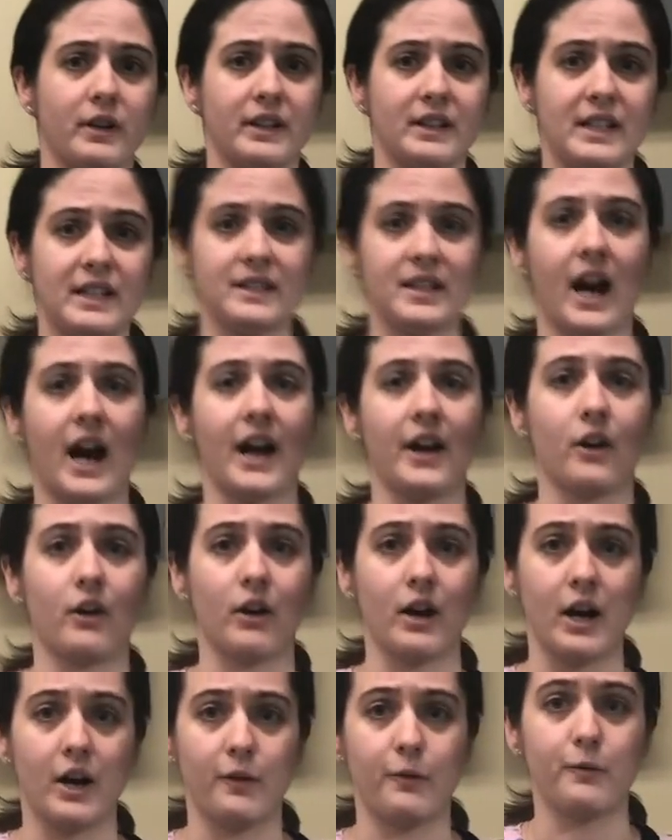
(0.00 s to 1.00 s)
that the
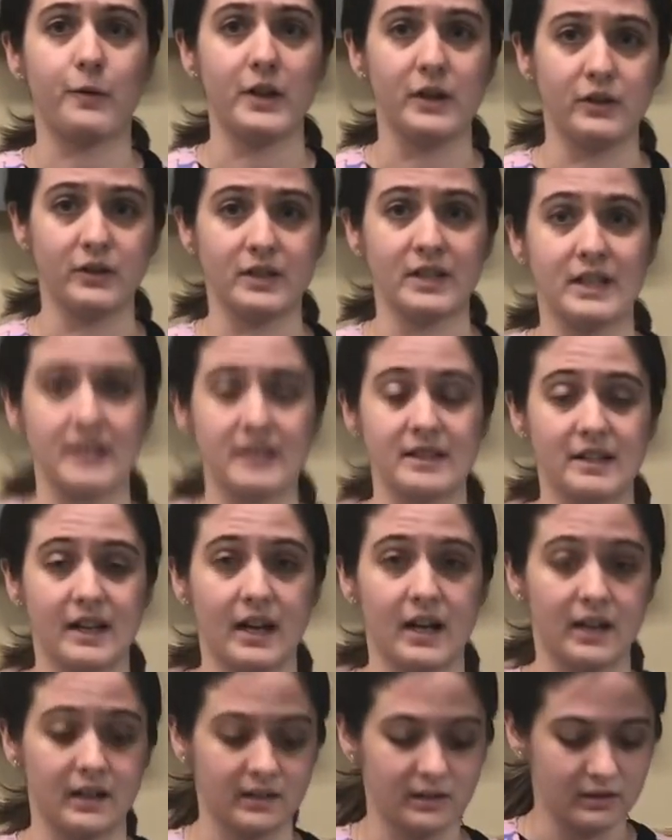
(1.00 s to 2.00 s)
entire field is
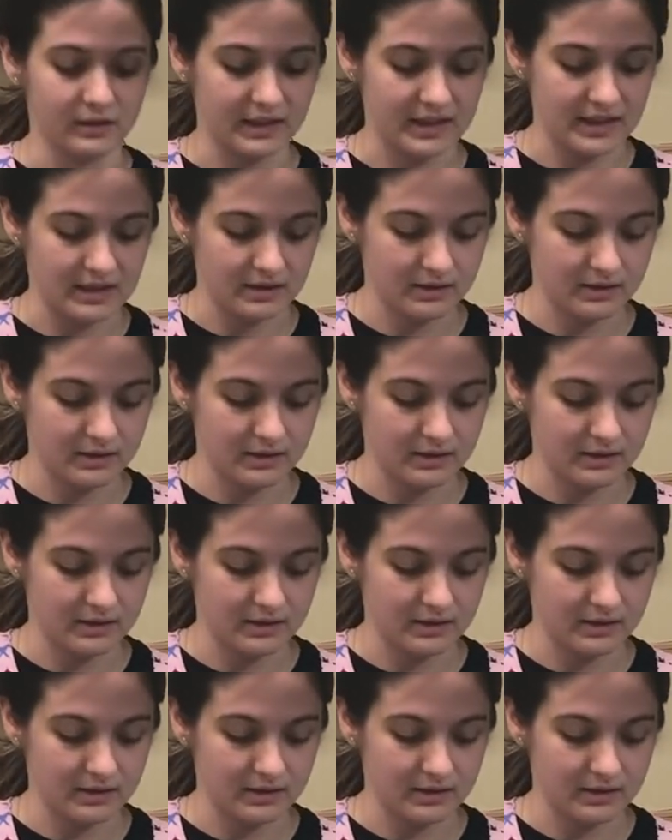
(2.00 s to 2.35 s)
clean.